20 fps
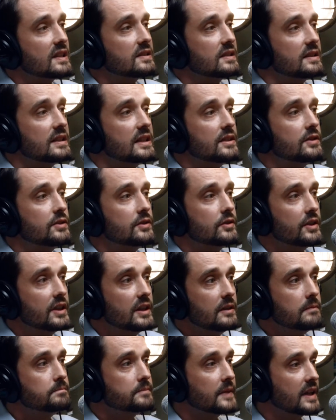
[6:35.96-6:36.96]
and
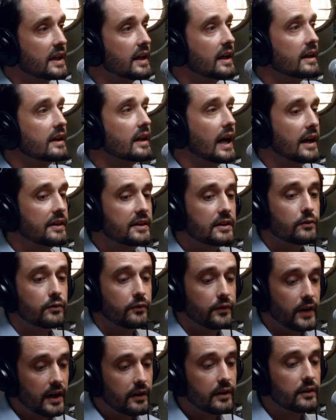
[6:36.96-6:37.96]
history, and I did
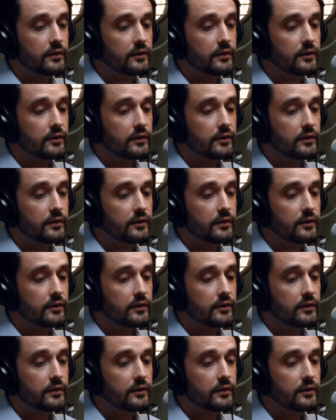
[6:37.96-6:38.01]
very,